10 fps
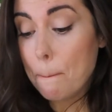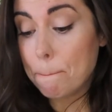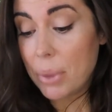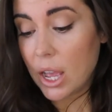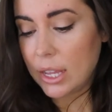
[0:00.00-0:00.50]

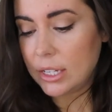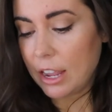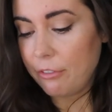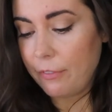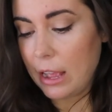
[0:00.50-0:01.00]
but
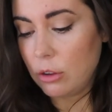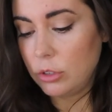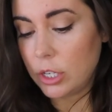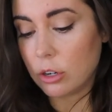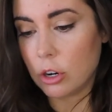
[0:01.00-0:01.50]
I
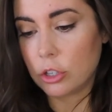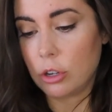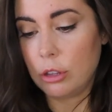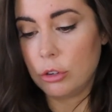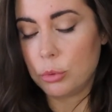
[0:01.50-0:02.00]
found an
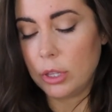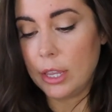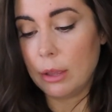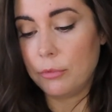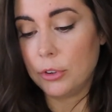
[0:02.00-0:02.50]
article that was really
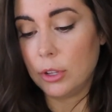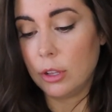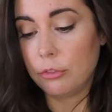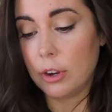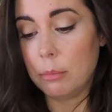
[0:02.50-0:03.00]

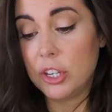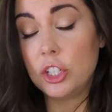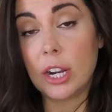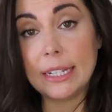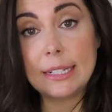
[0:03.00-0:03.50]
helpful from
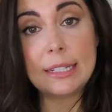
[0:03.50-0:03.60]
Johnny